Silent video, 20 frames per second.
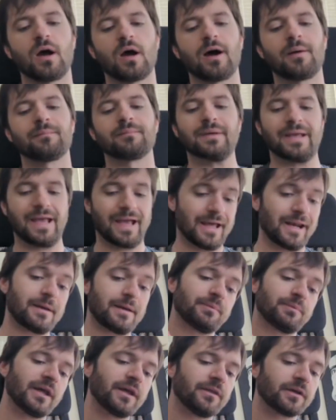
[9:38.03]
can I
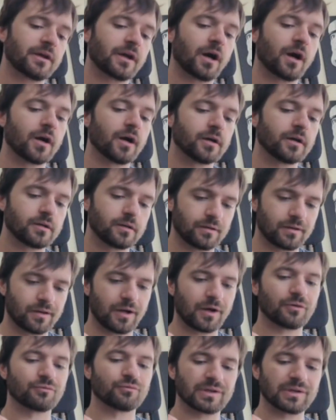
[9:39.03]
play the card
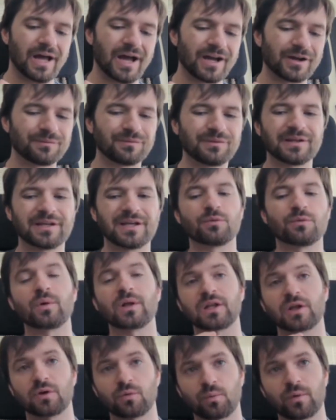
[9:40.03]
reliably, and will
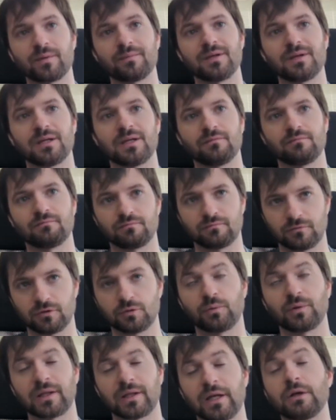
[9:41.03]
it win me
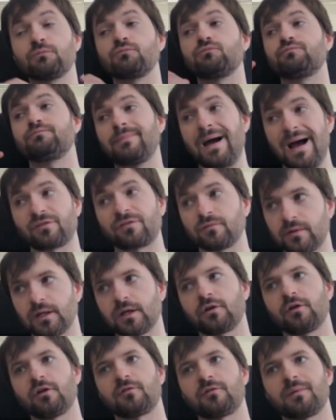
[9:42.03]
will it massively
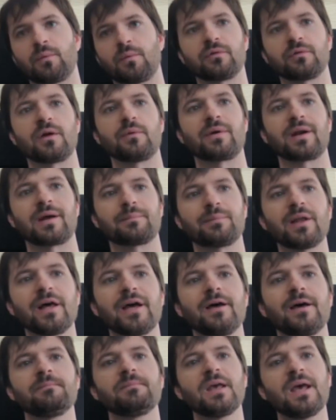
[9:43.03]
increase my win rate when I play
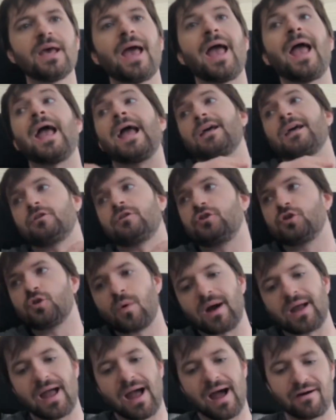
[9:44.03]
it? And do
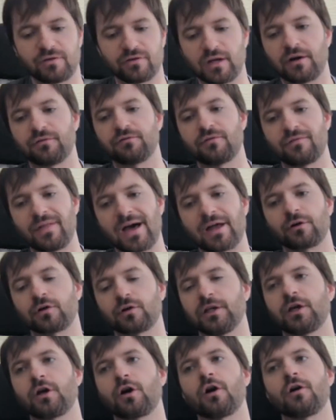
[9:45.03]
I have enough of that
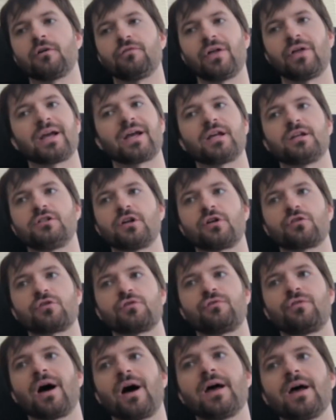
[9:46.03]
early curve that I can
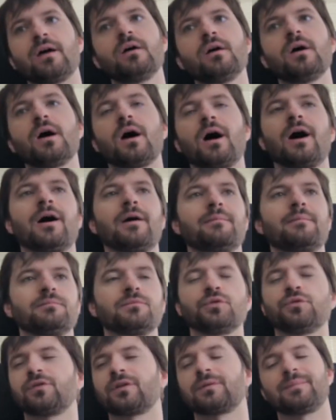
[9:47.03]
justify
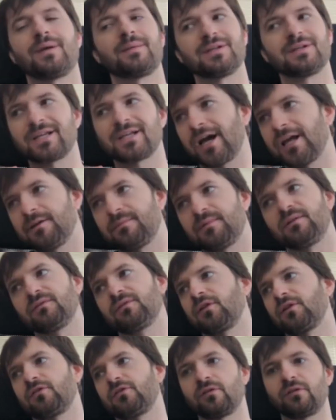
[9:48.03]
losing maybe a tiny bit of
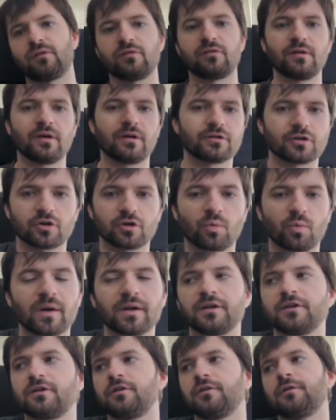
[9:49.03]
consistency on turn 1
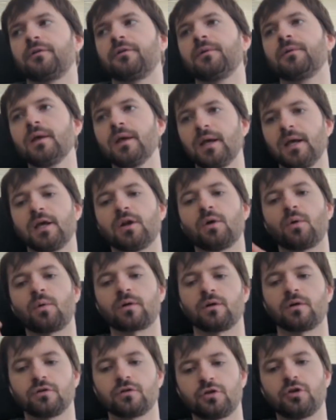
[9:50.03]
and 2 in
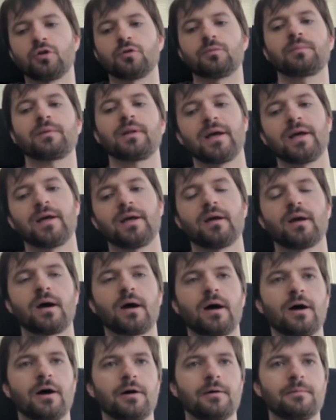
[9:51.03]
order to play
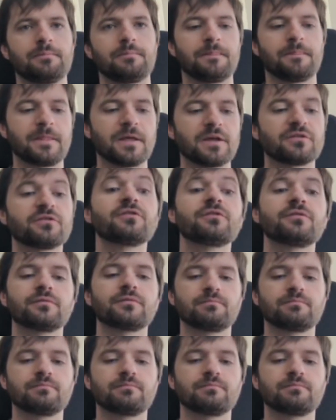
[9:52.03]
this